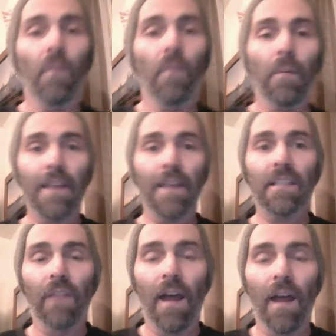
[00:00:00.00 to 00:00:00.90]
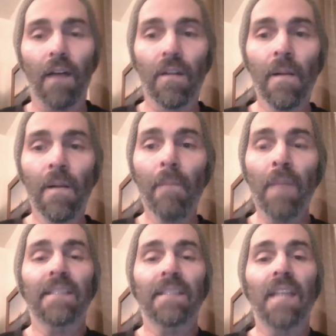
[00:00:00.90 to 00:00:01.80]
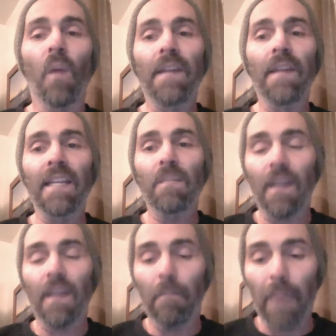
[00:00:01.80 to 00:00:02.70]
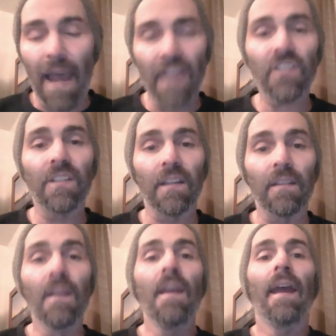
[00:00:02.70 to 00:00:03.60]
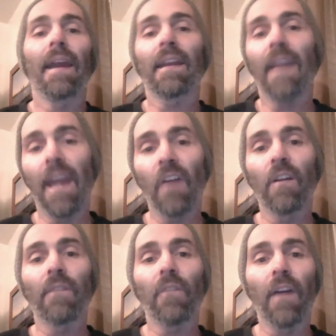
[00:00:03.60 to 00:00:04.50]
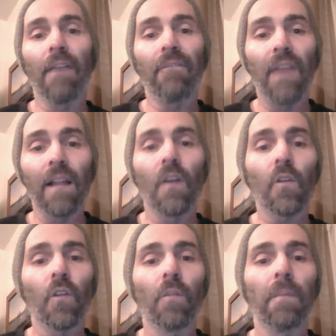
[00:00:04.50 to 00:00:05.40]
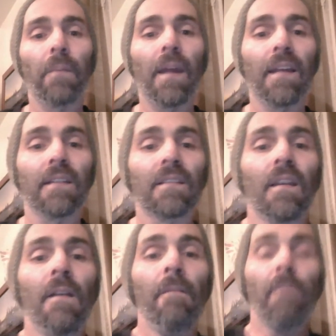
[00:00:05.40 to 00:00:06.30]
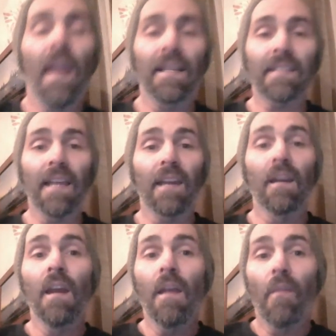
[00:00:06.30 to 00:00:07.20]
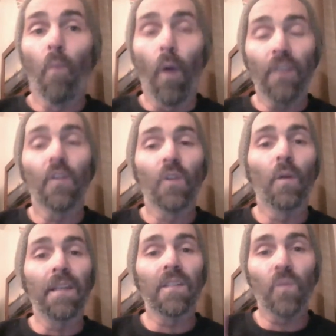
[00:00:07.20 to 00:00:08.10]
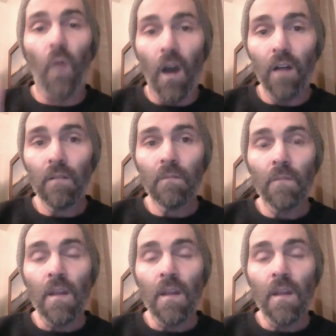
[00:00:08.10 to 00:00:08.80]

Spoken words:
from a place of love and saying we need to be compassionate and caring for our fellow human beings, and saying what you're doing is wrong.